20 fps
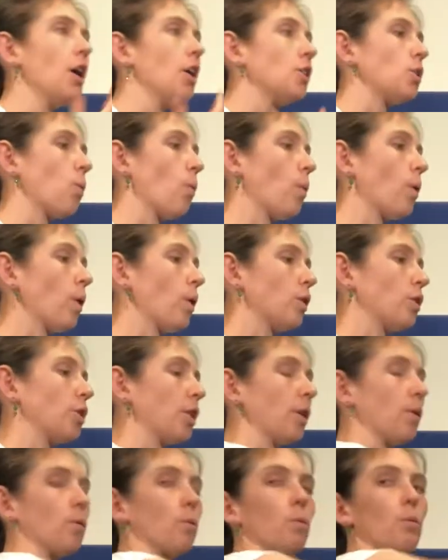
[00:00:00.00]
So when we go to
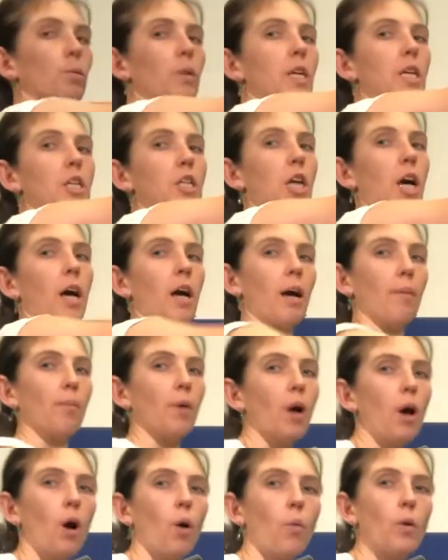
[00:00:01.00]
try to reach
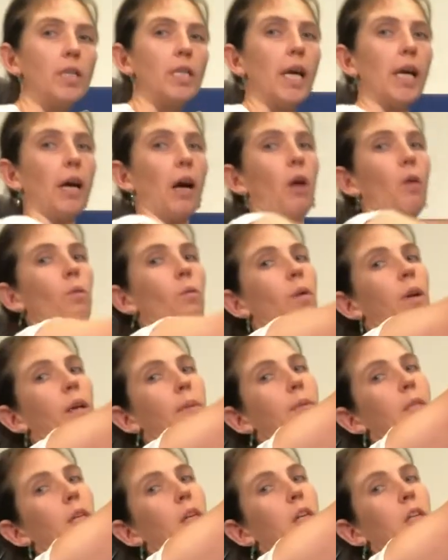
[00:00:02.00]
up, we take our
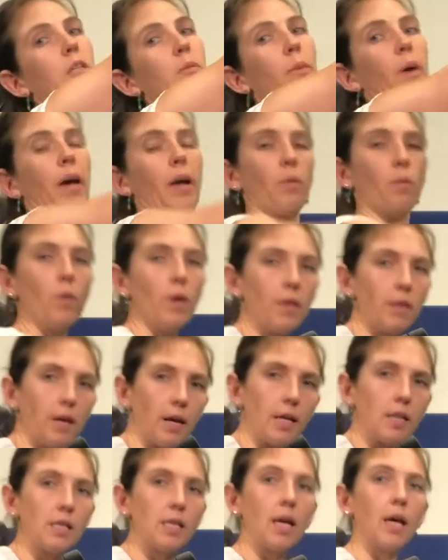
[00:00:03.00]
ribs and our spine with
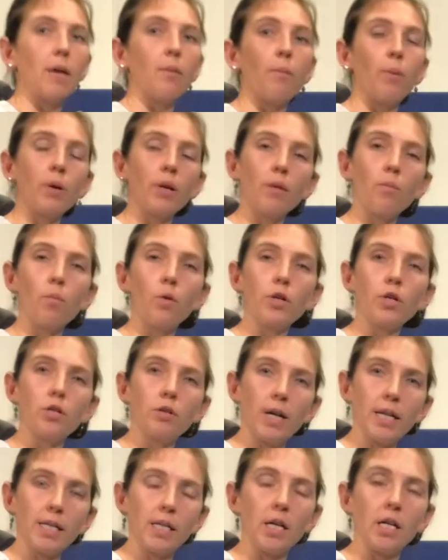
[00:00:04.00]
us, putting more
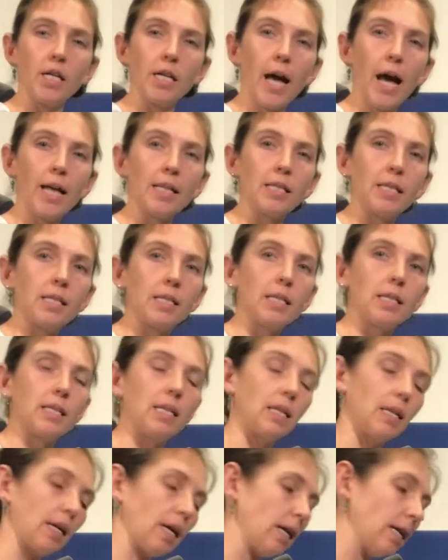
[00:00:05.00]
stress on our diastasis
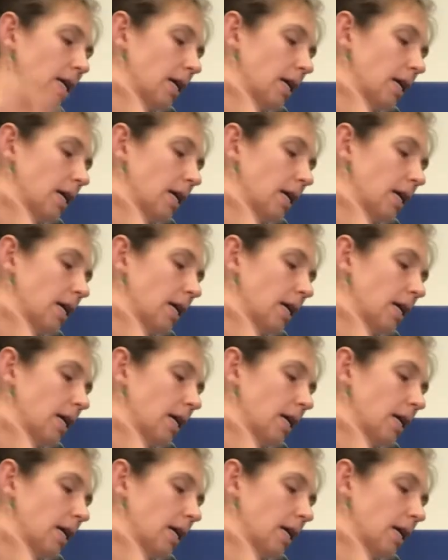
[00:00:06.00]
and again,